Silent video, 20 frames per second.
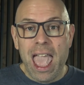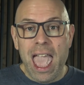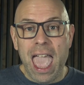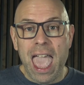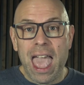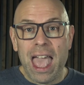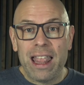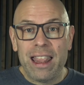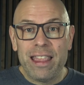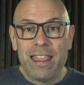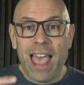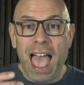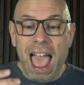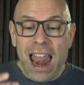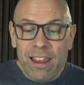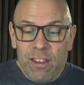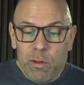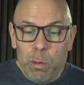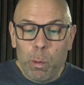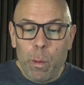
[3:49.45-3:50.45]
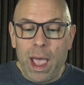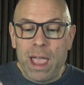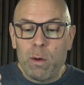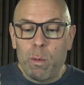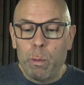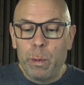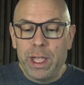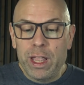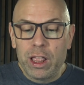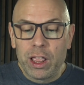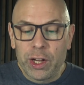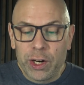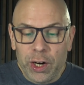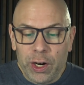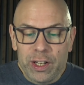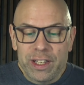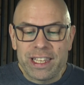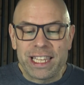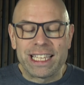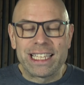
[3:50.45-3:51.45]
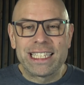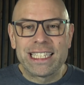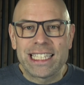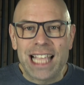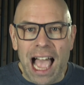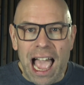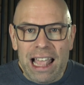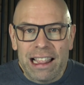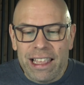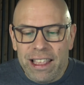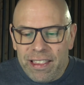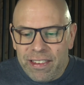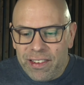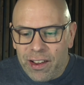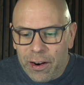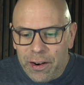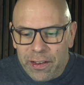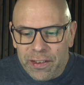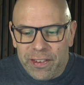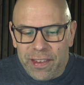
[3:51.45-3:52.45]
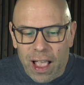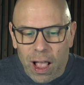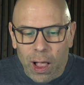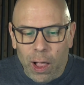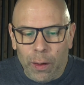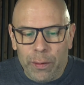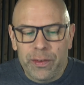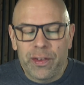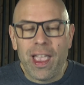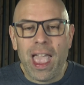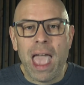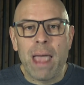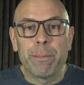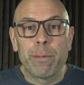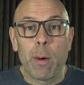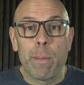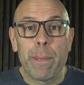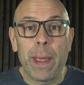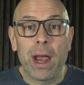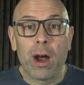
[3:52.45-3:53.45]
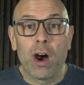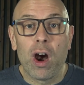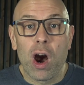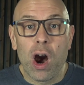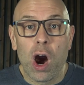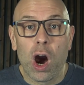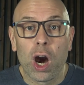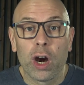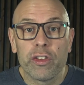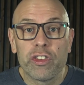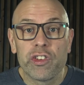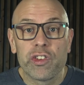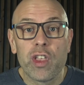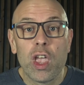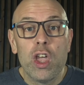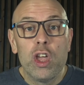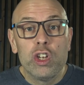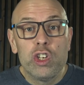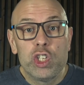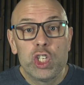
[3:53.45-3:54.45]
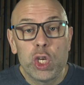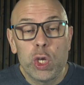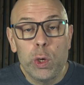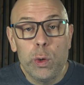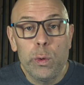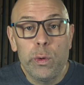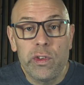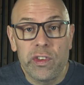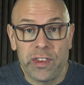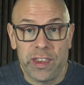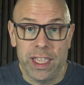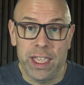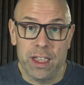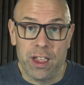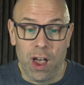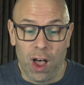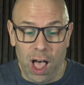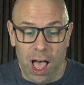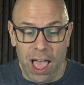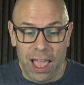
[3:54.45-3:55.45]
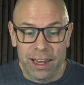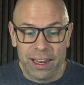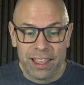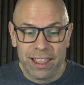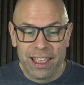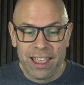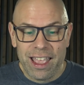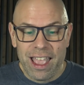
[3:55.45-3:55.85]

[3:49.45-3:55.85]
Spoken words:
and that is when we learn to silence ourselves and prepare our hearts to see God.